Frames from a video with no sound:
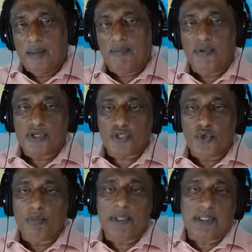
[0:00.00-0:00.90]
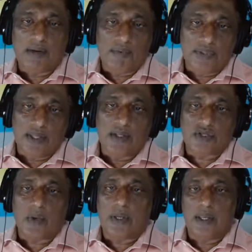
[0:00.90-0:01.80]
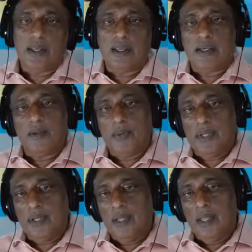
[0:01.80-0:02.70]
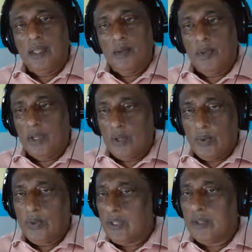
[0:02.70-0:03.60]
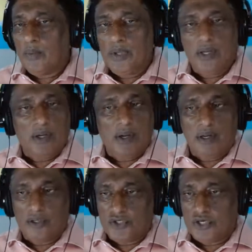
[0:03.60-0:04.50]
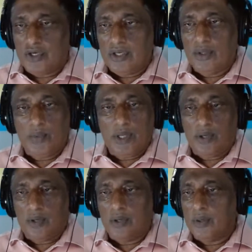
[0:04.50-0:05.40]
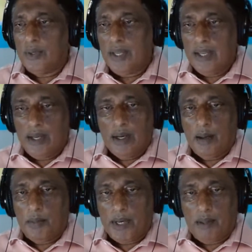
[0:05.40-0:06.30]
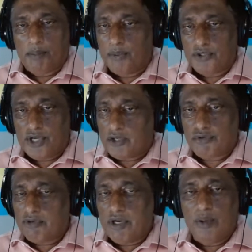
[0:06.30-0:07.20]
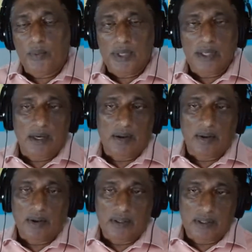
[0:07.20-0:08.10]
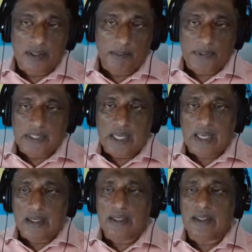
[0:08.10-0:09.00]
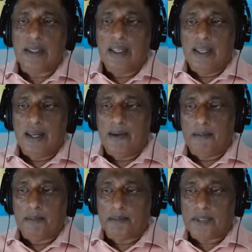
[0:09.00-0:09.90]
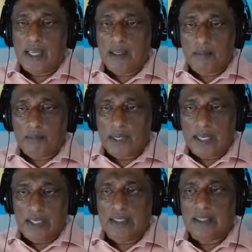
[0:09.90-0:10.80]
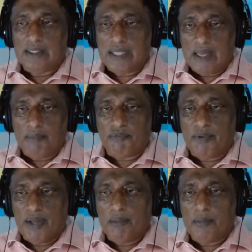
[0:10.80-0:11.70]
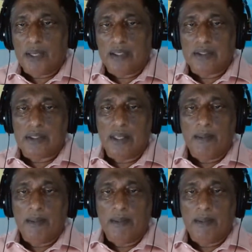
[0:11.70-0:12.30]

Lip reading: If we assume that everything is okay and we are on a journey, we are on a trajectory, we are on a particular timeline and time frame, and